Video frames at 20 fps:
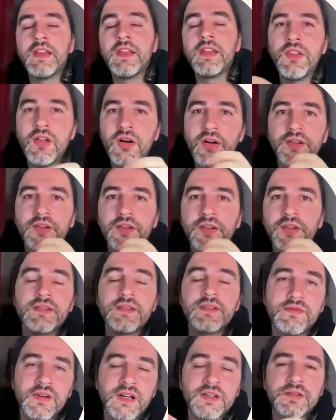Not
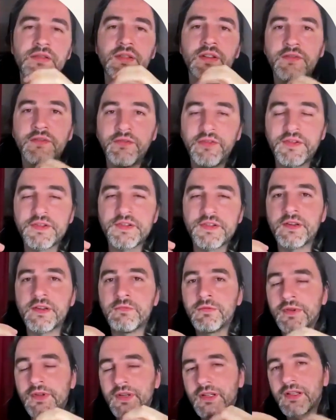try to confuse
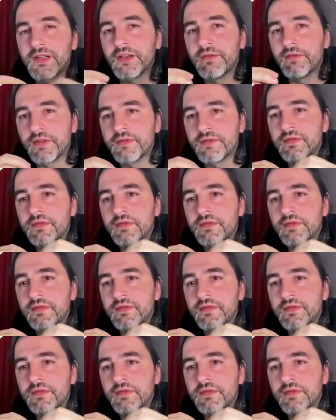them with a clever